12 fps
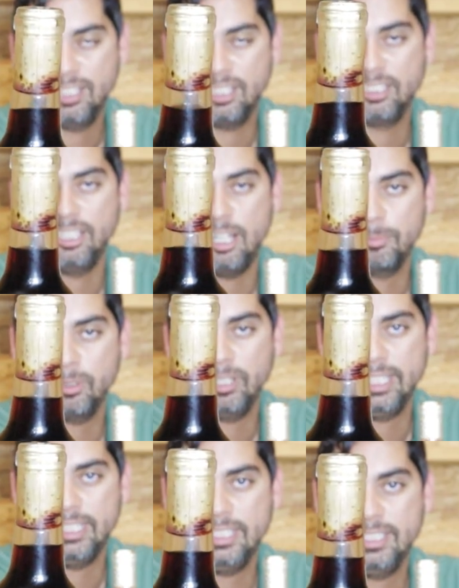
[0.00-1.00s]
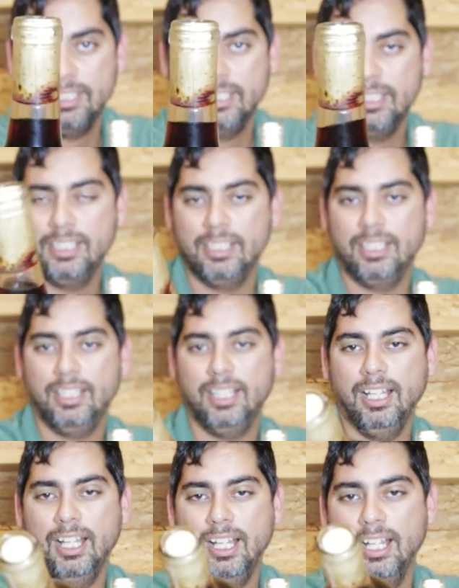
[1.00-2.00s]
agglomerated,
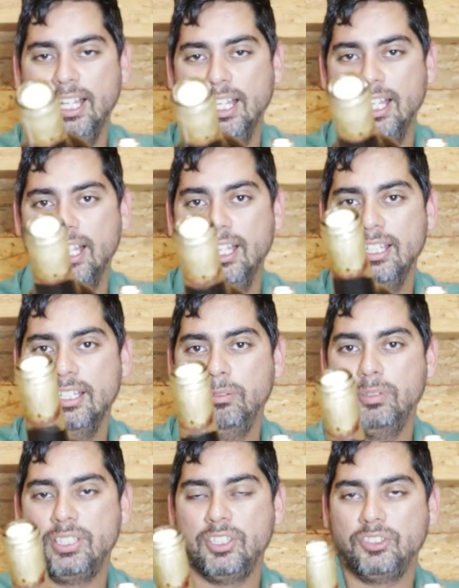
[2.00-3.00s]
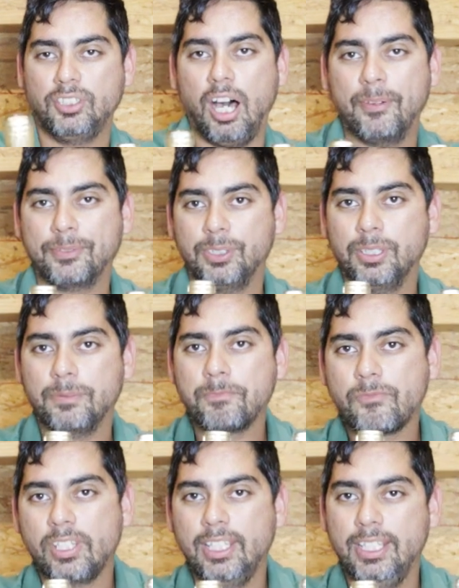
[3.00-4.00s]
which is
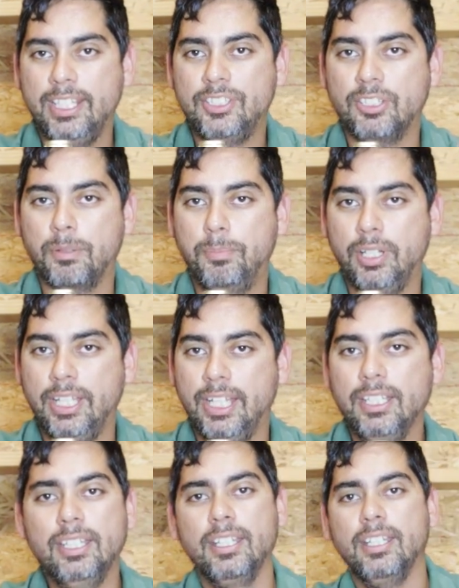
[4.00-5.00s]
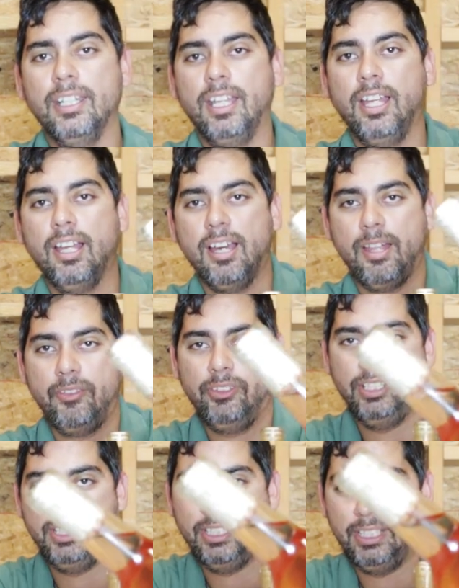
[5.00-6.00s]
softer, easier to put in.
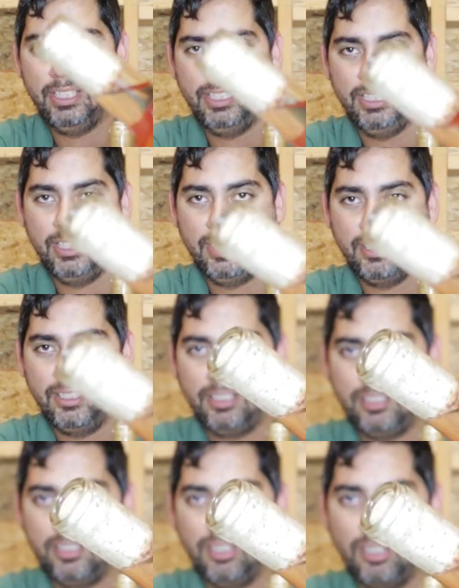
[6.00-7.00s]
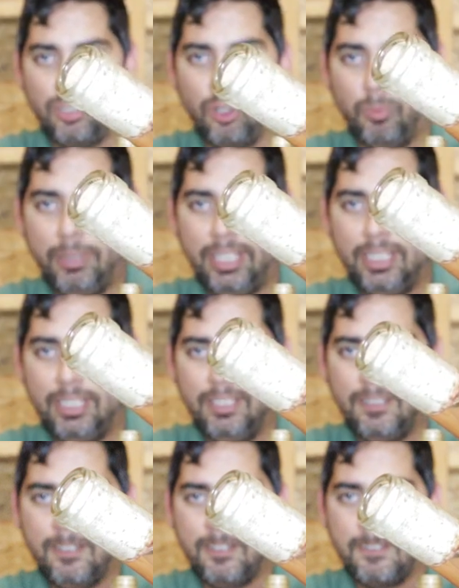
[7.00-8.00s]
The
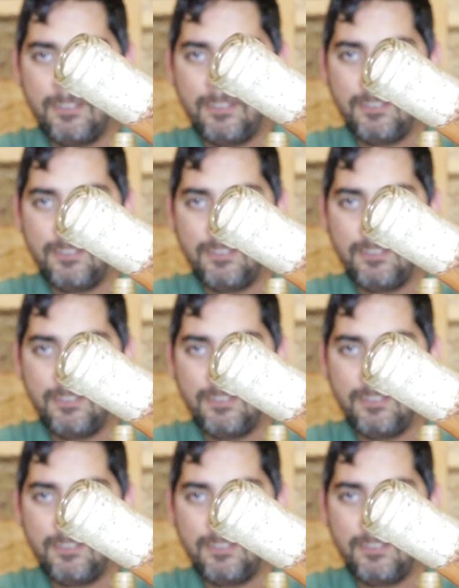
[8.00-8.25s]
colmated,